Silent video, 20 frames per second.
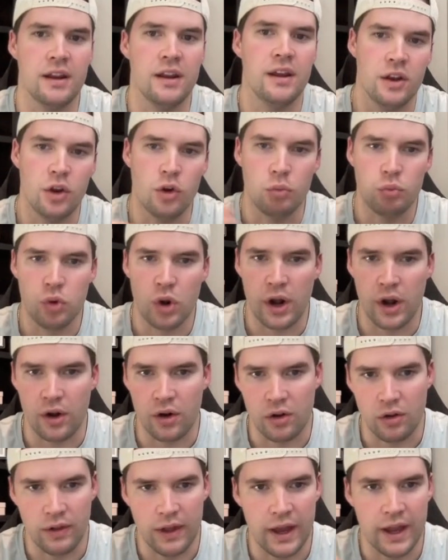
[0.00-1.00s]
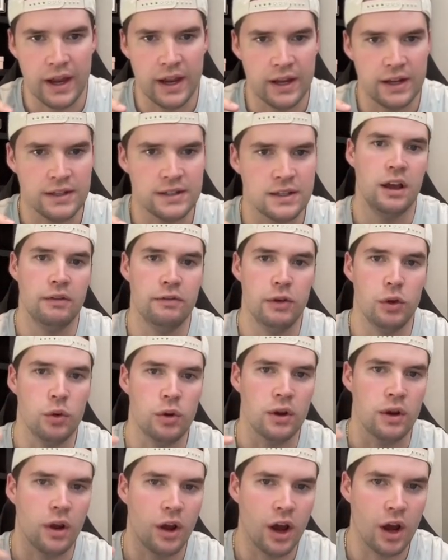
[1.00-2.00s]
No prior clients. If you
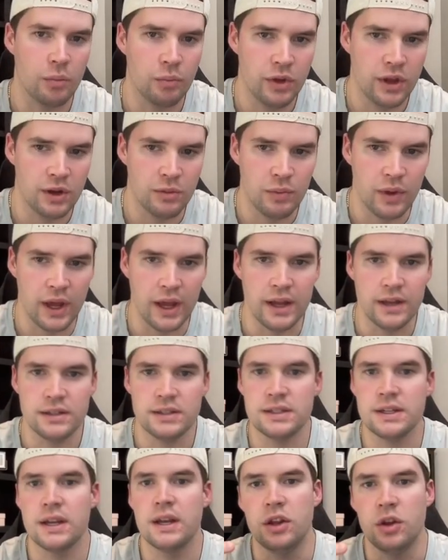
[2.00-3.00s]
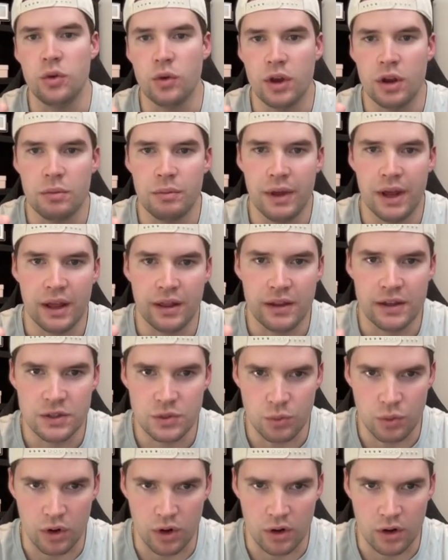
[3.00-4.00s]
can copy and paste, you can make this
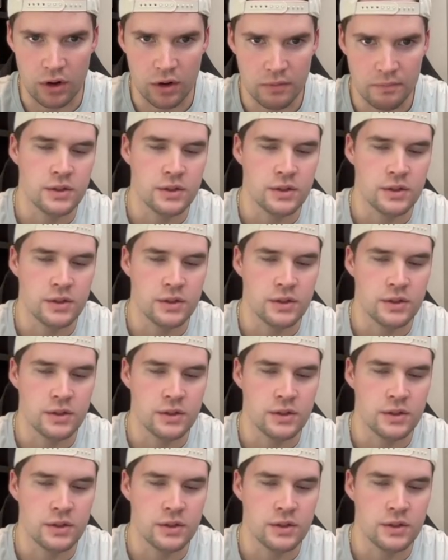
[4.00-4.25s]
work.